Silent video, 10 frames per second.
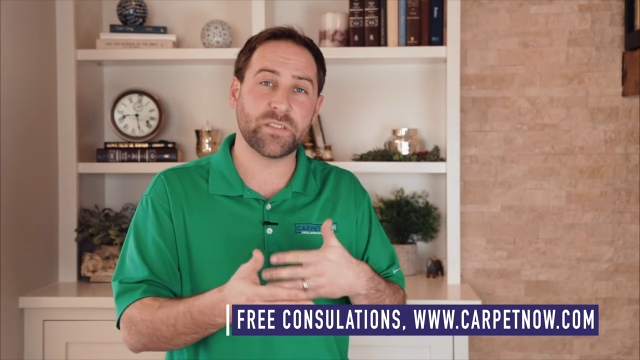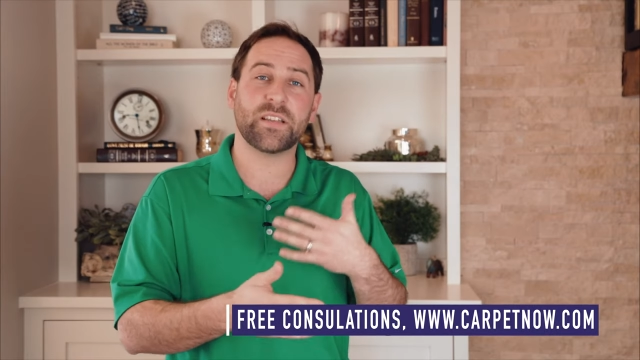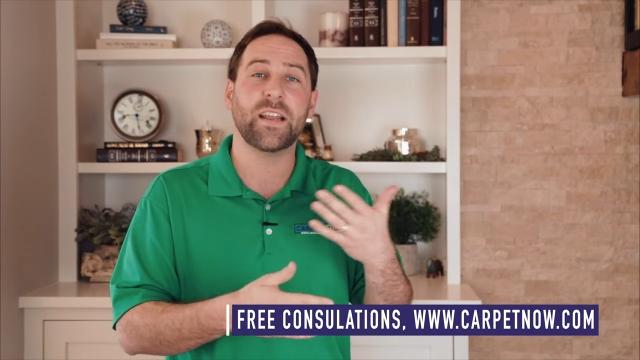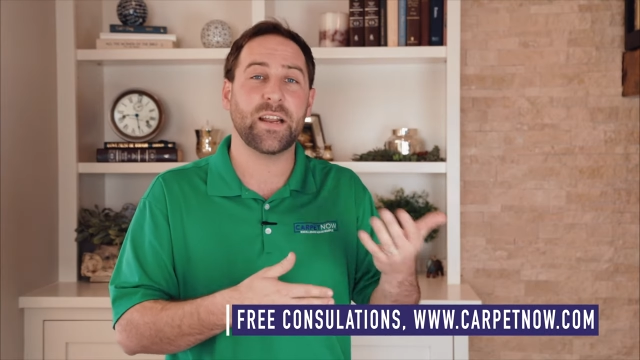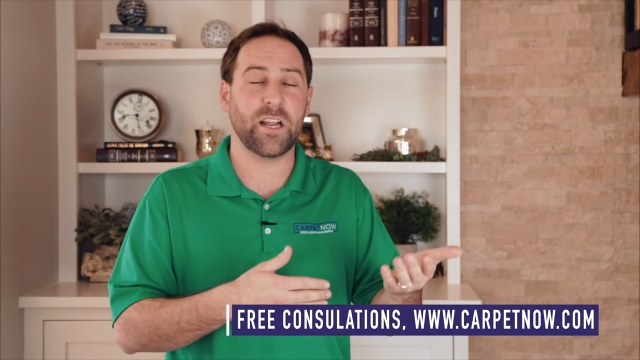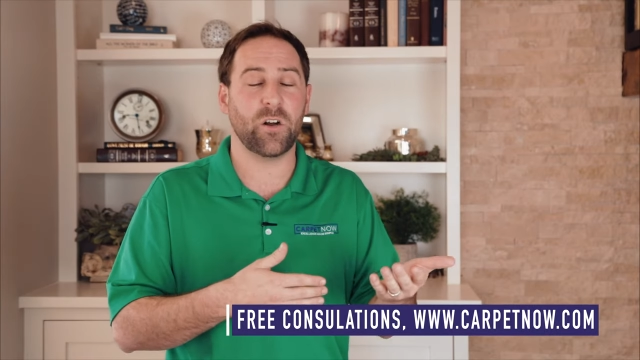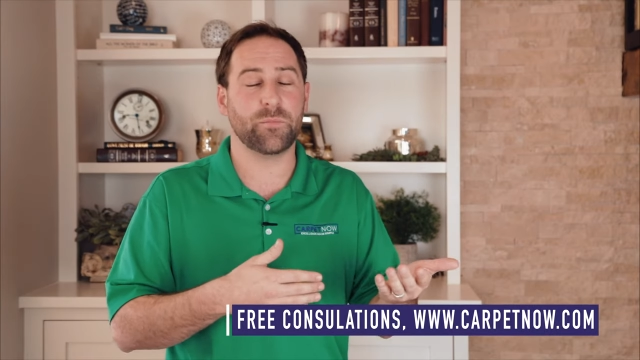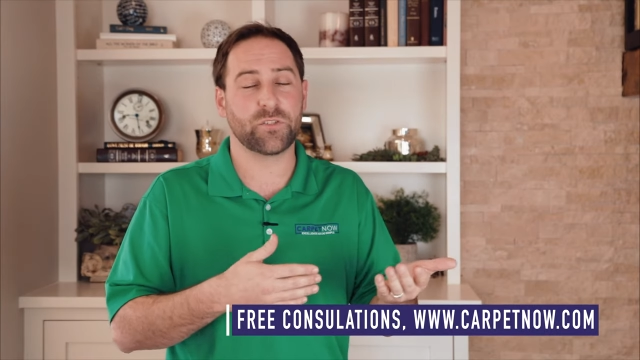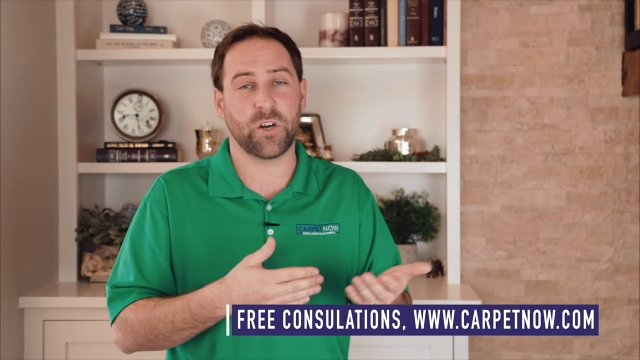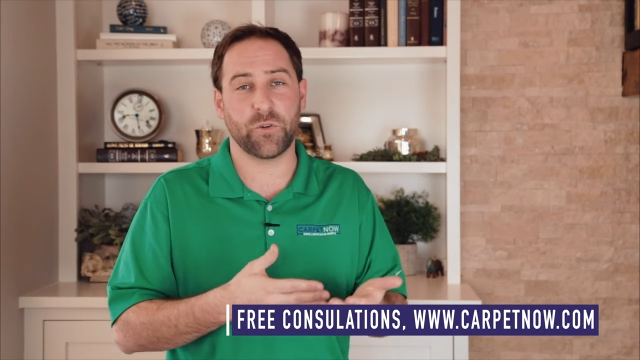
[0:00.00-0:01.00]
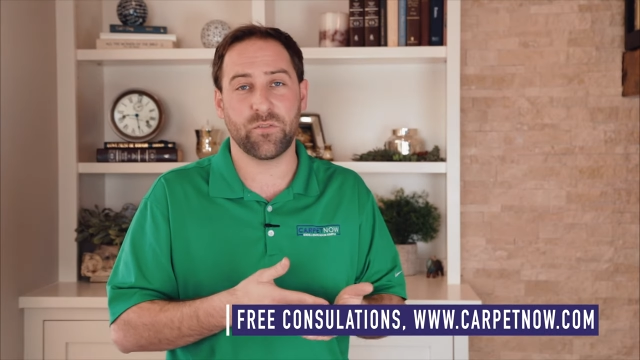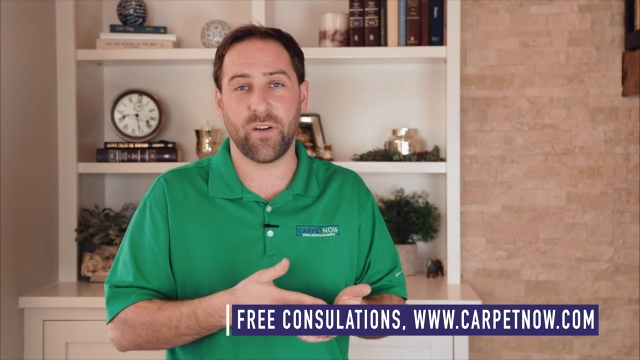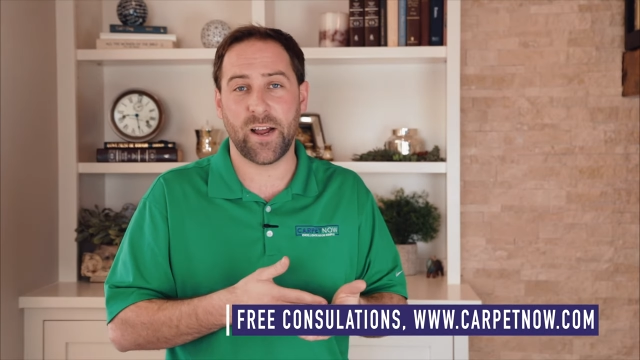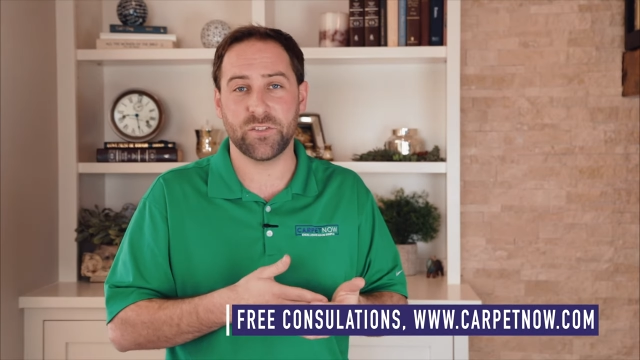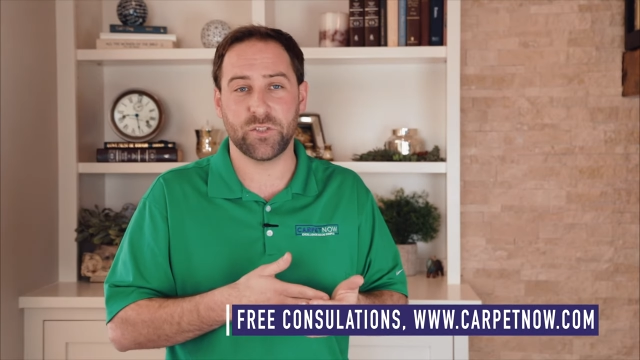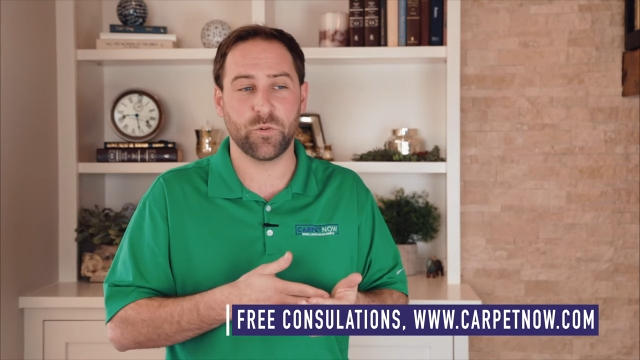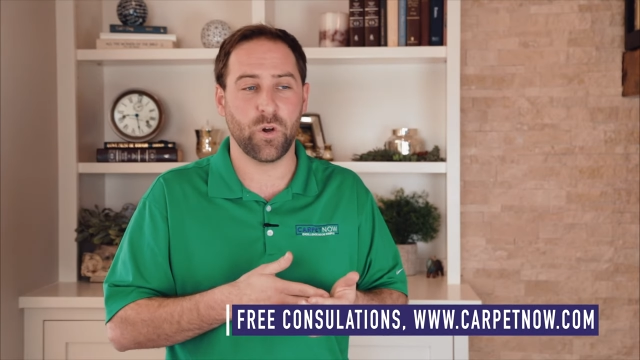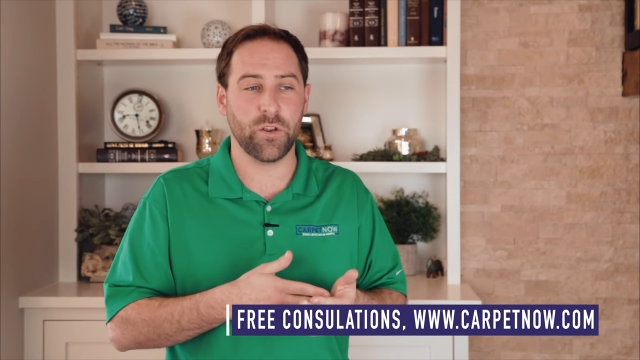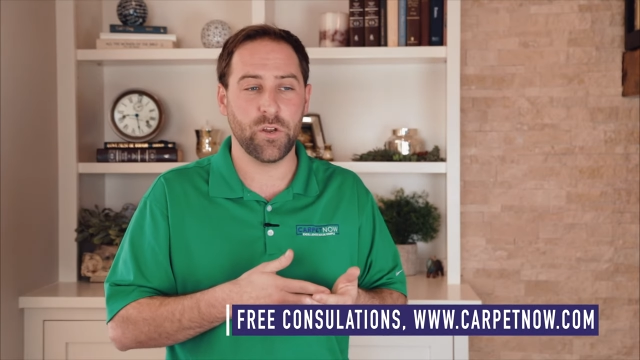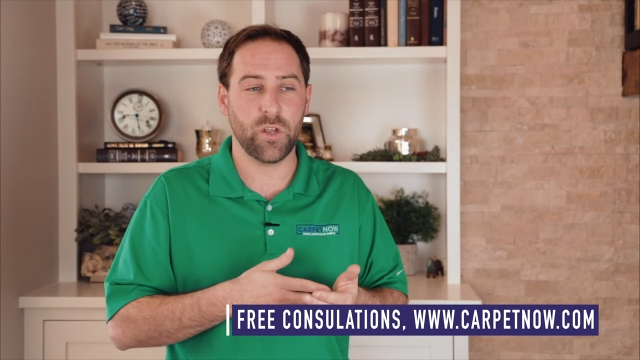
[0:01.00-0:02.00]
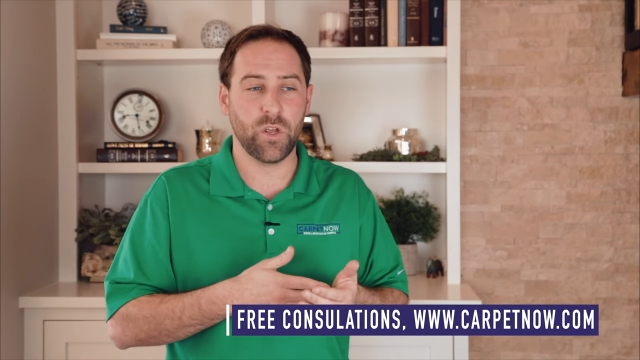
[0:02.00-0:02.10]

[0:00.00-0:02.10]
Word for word: they can help start to advise you on